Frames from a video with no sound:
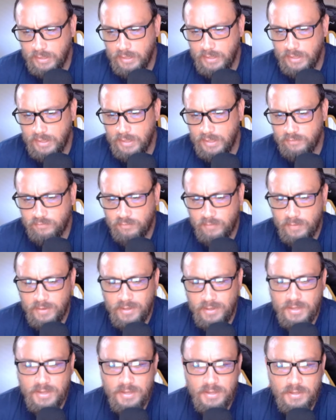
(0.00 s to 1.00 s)
And so,
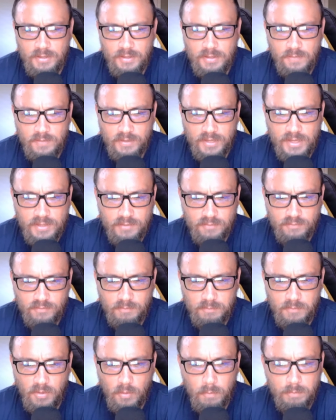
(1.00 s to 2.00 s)
again, this
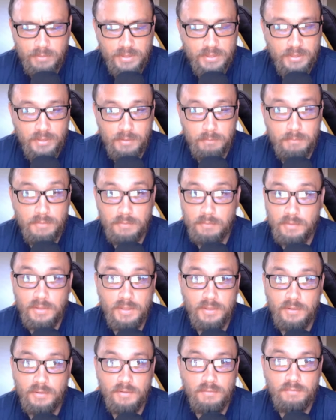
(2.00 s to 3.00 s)
opening can be
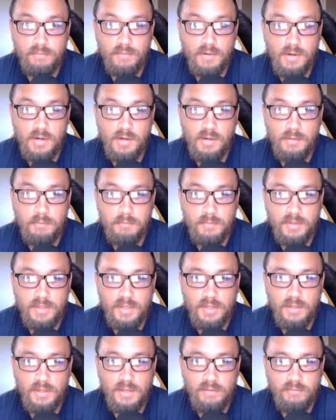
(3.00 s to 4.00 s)
really good for
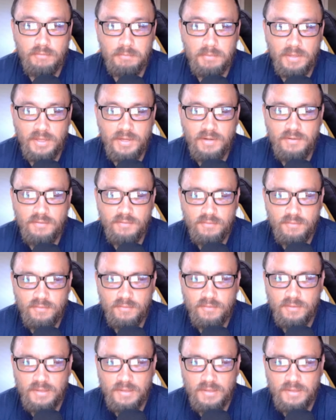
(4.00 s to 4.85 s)
beginner level players,